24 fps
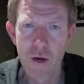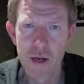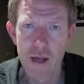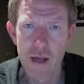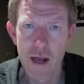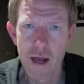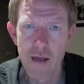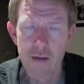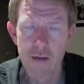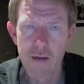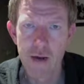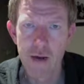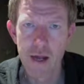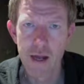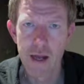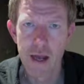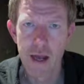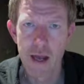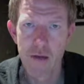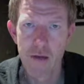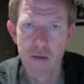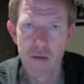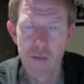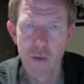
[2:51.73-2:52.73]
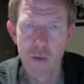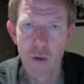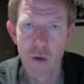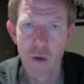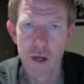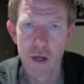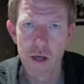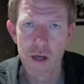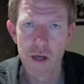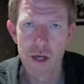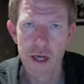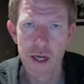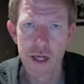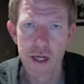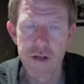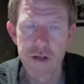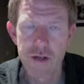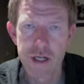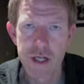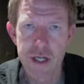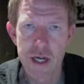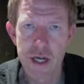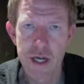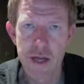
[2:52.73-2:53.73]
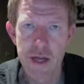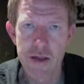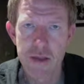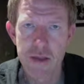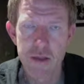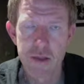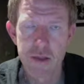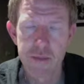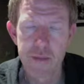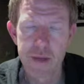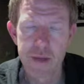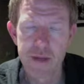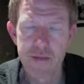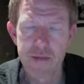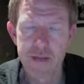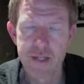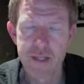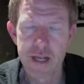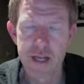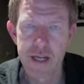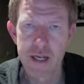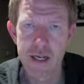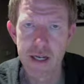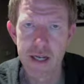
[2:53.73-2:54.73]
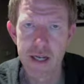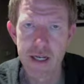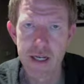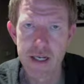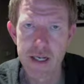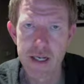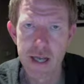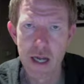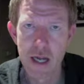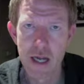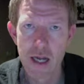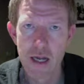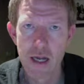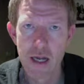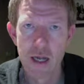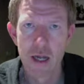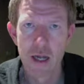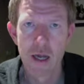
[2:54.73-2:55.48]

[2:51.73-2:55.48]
gathering and reporting on literature. Now there's a bit of a technique to that.